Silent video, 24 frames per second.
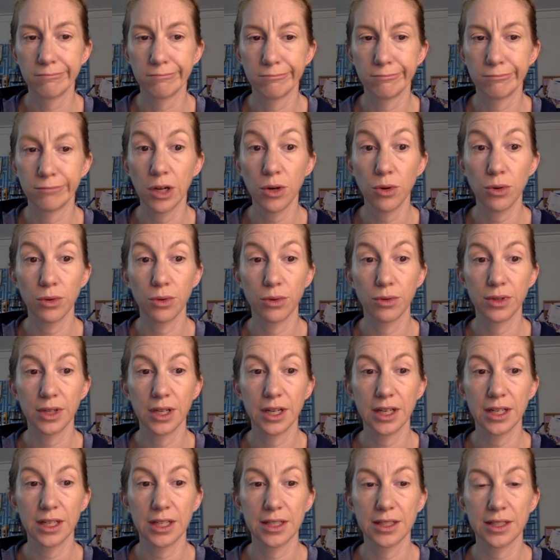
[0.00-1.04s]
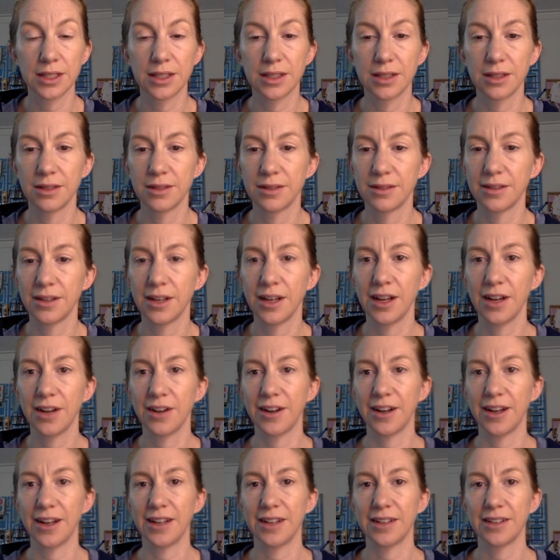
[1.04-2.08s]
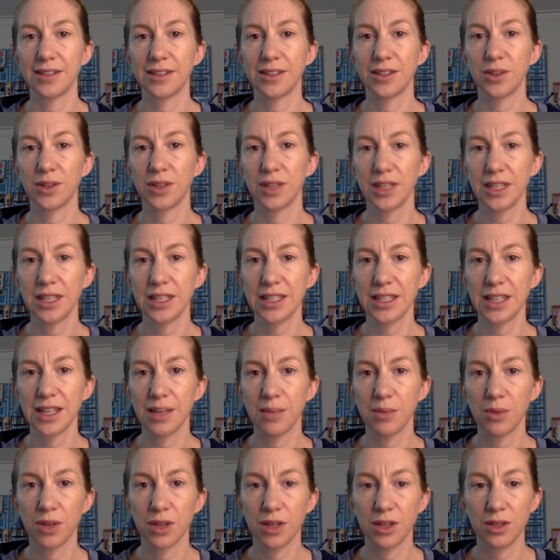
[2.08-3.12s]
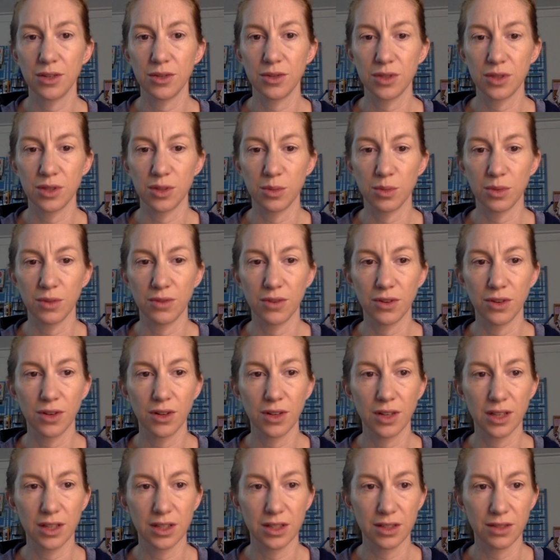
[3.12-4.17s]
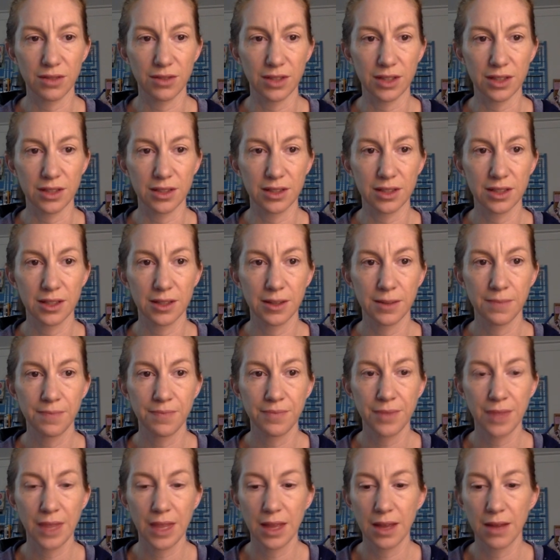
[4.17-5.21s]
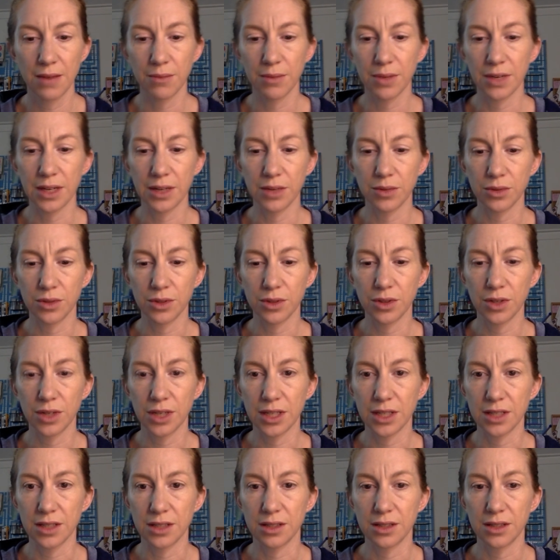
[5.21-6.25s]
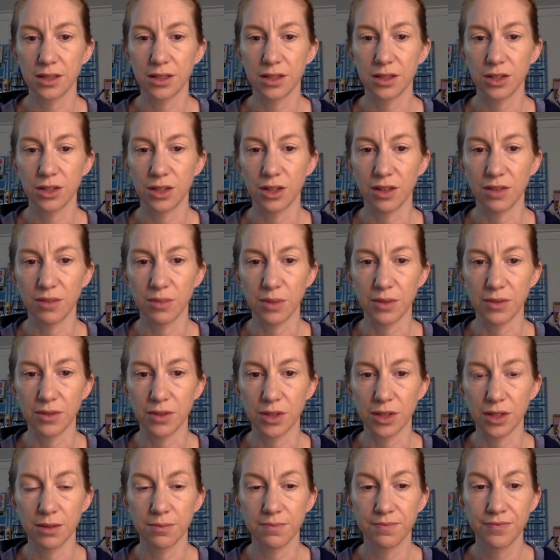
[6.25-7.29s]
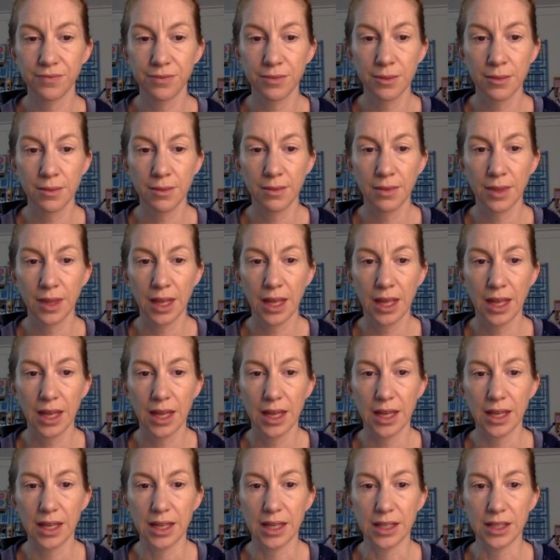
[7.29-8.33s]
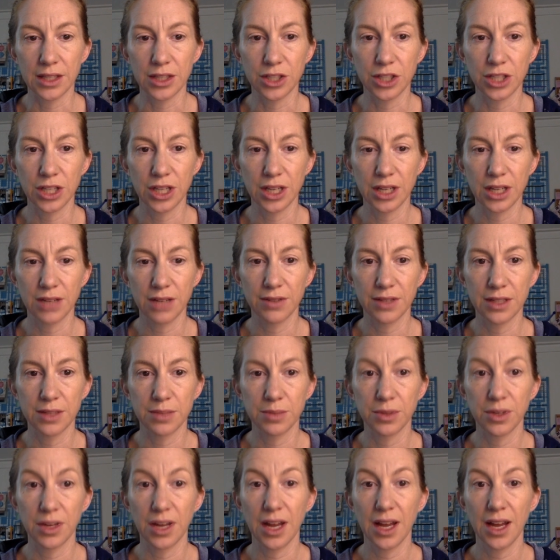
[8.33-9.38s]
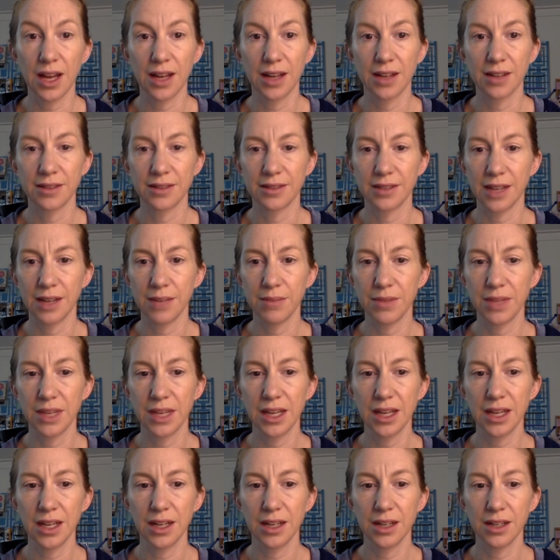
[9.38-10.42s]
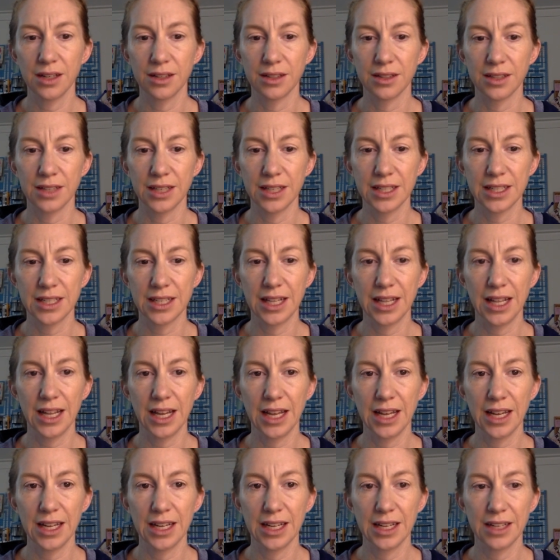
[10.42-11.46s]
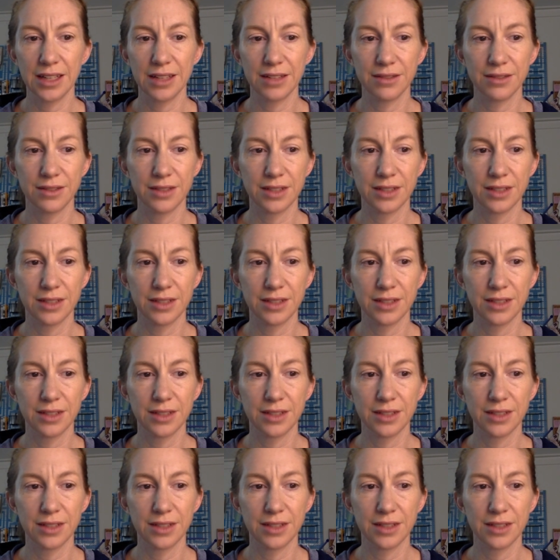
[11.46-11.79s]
Oh, there it is. Alright, so at least I'm on YouTube if all else fails. But I will go ahead and turn off my volume and check Facebook. Ah, I'm there. It's live.